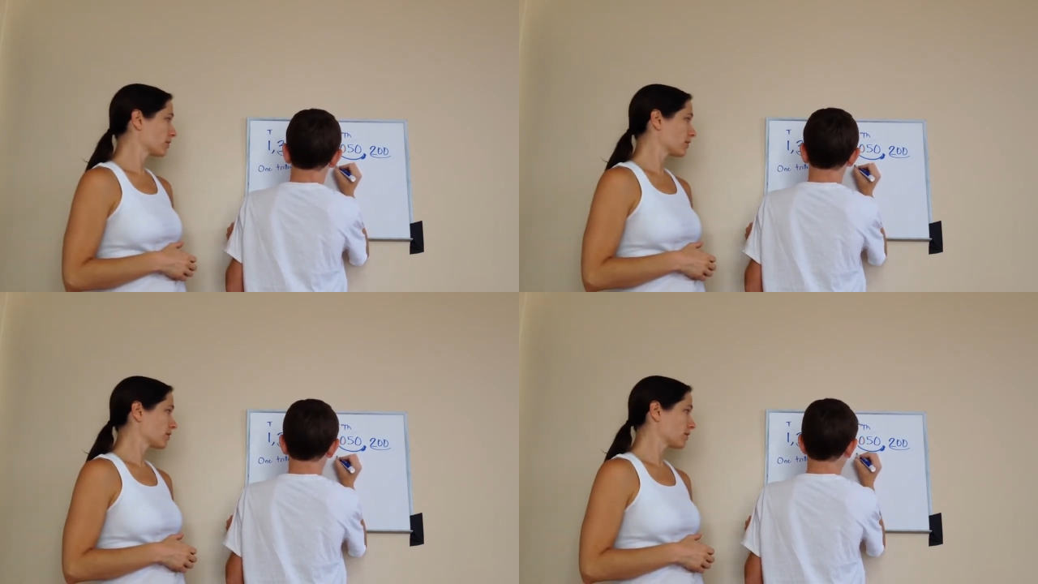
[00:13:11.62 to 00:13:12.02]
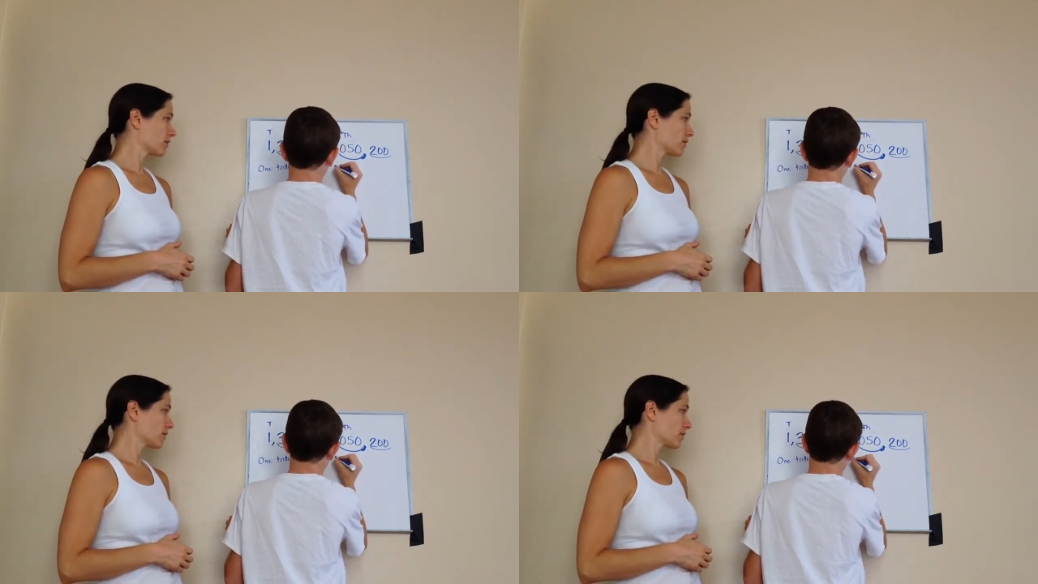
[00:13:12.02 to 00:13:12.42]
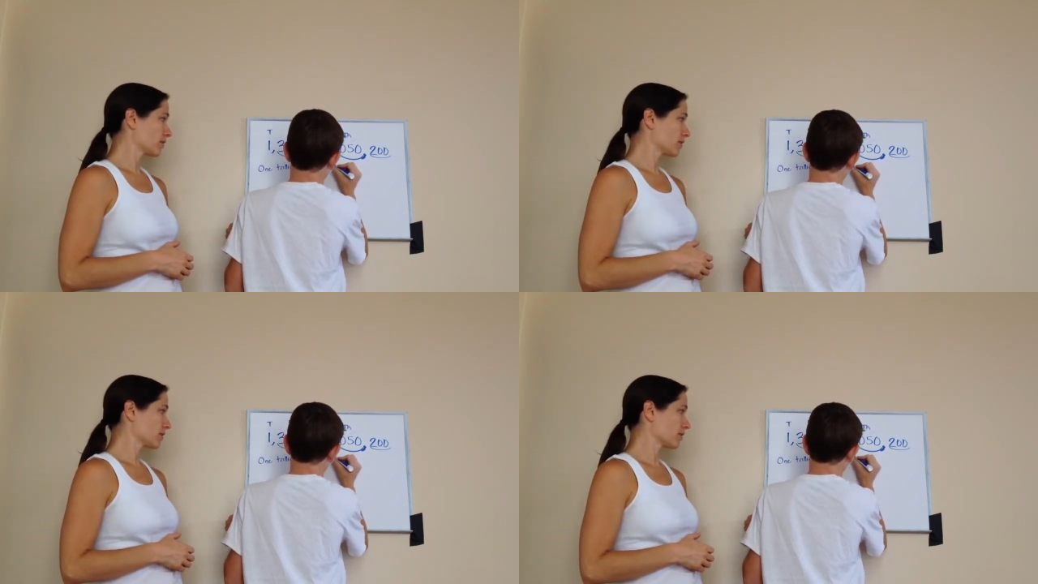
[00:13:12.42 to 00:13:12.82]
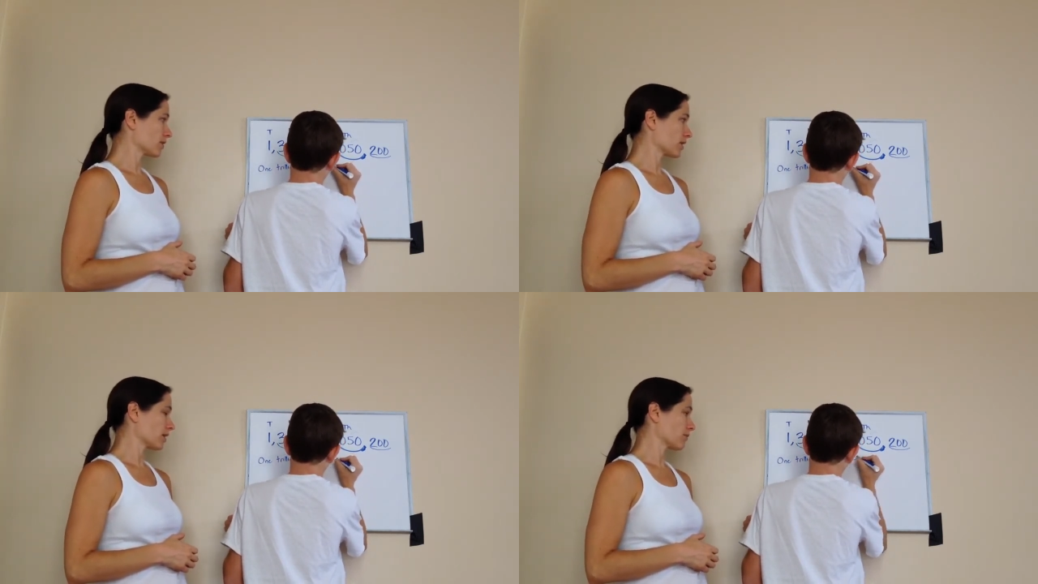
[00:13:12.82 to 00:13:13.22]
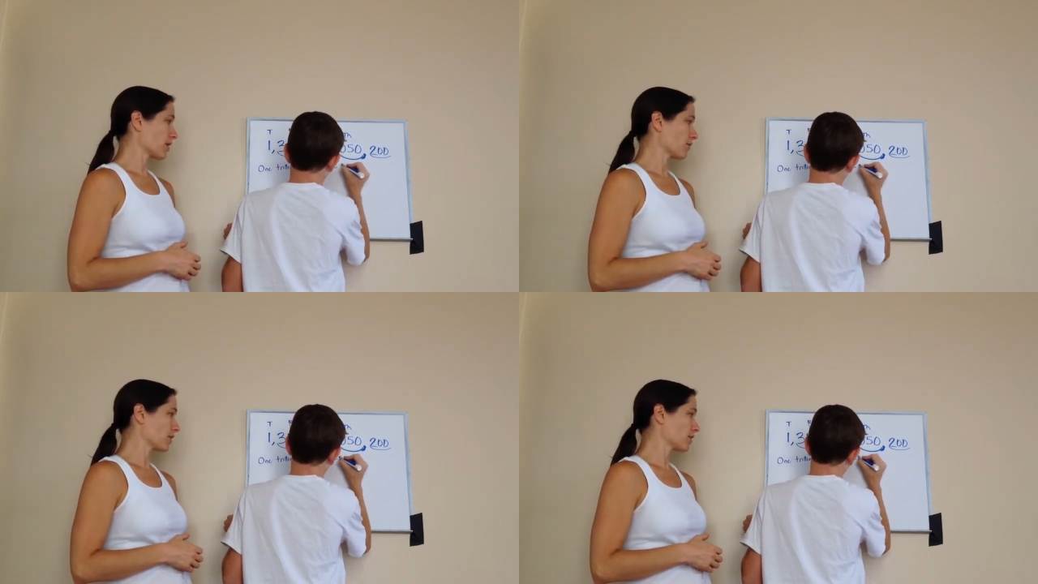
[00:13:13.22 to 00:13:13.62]

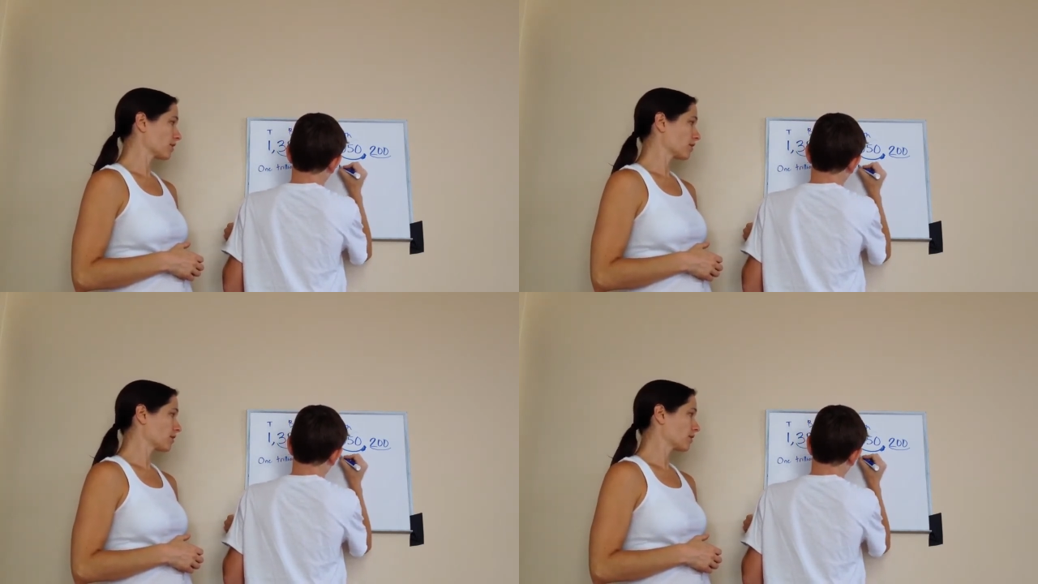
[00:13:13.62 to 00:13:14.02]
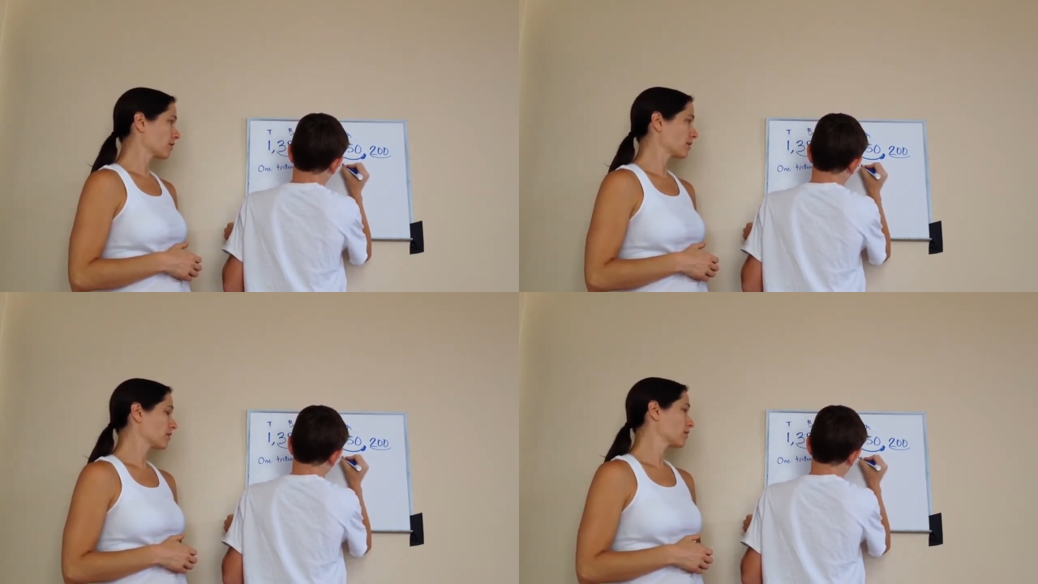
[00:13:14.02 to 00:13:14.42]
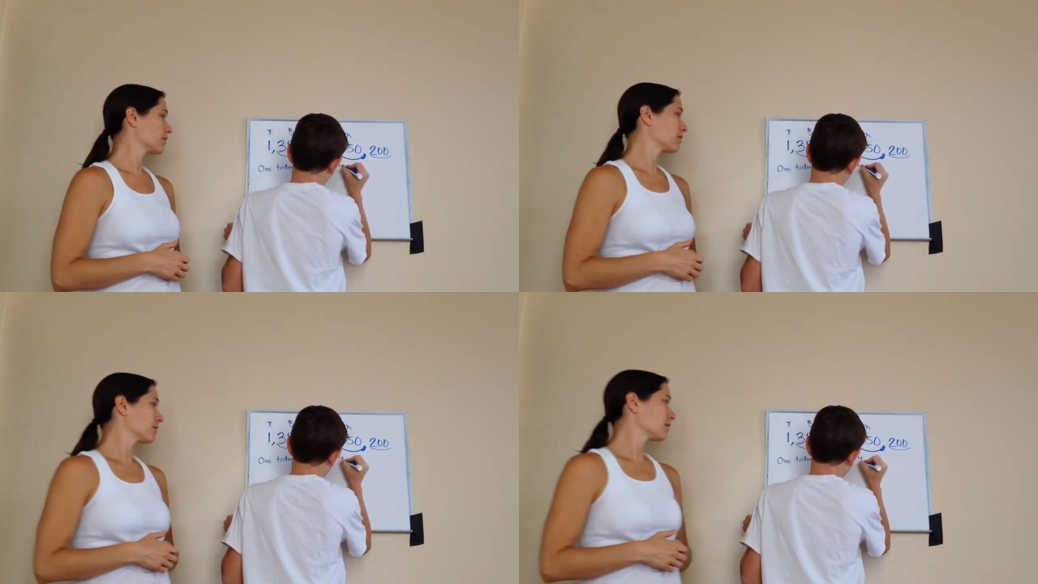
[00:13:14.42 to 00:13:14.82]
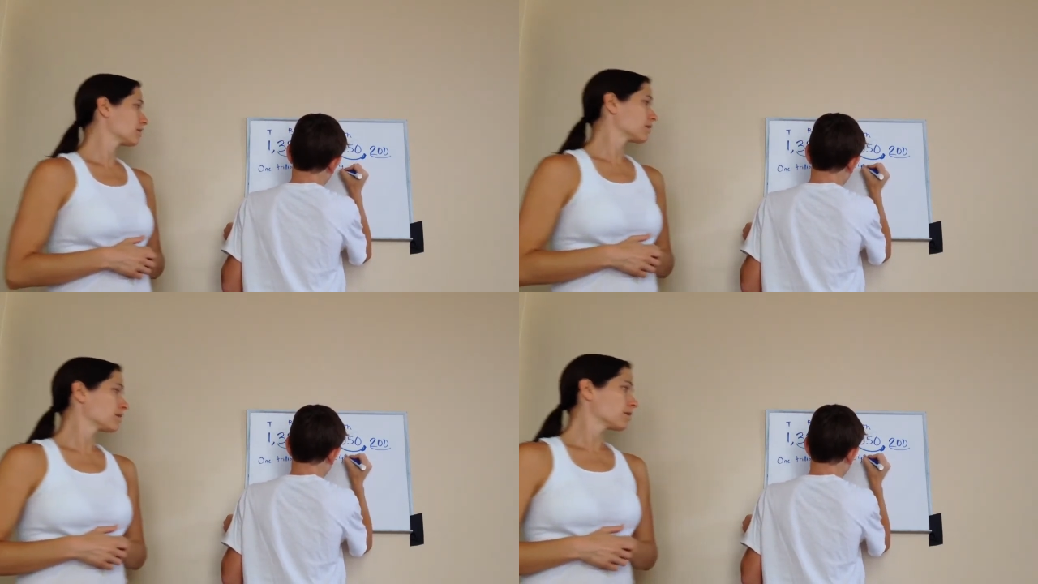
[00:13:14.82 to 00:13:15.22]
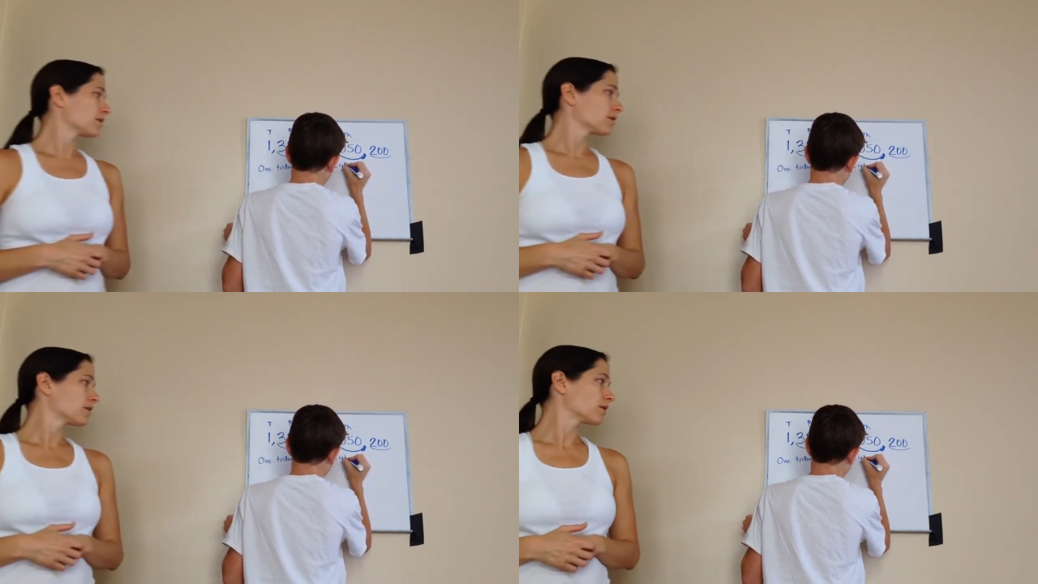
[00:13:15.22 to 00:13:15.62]

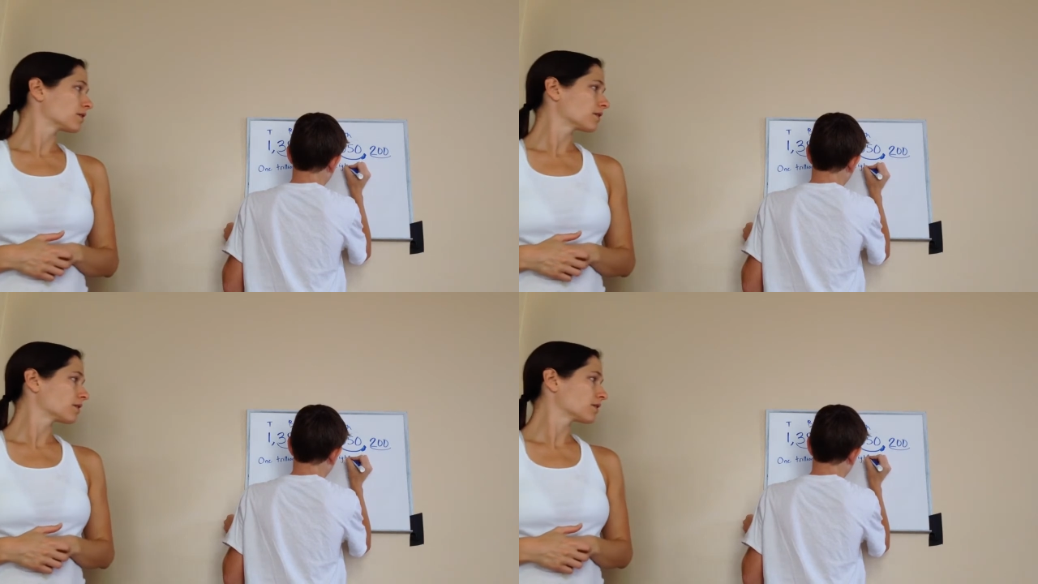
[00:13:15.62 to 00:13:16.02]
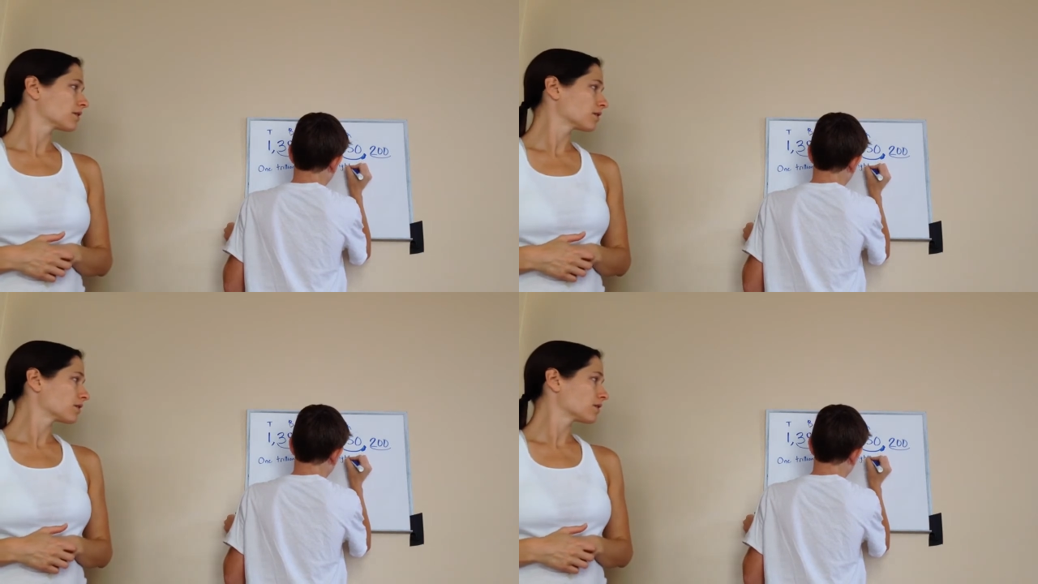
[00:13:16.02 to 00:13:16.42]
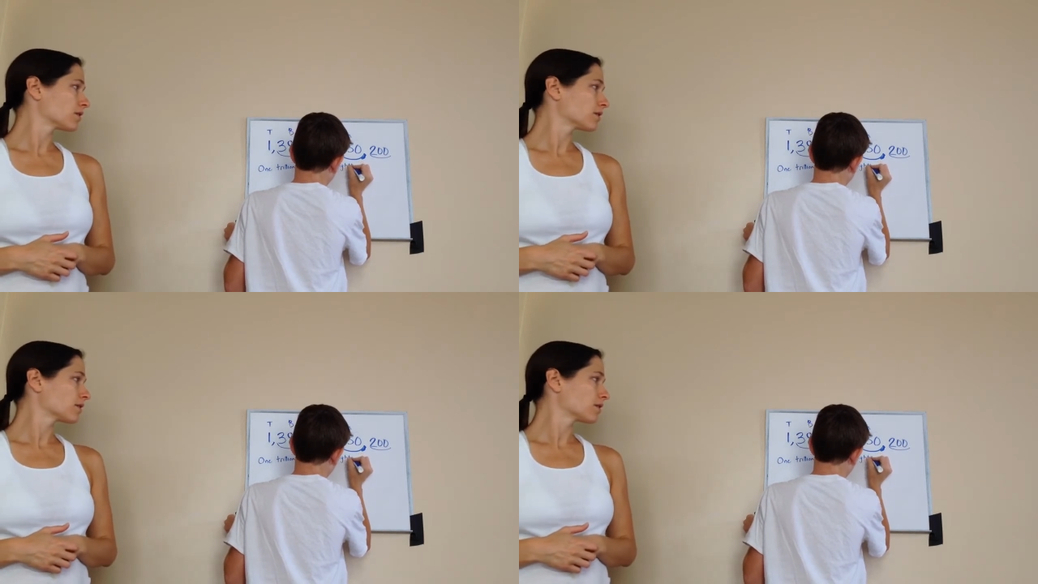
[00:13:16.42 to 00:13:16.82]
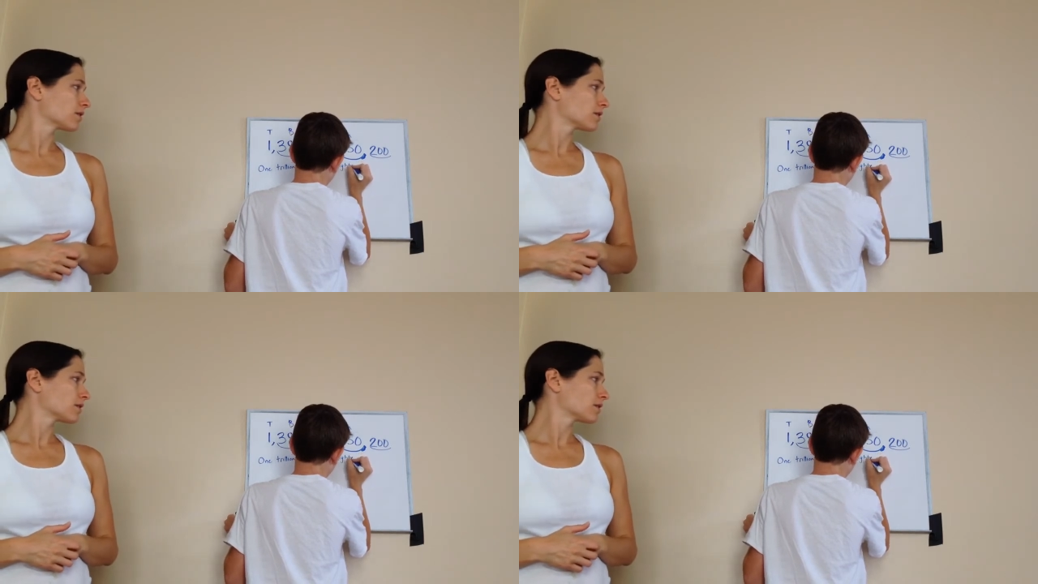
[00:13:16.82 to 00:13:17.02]
(no one is talking)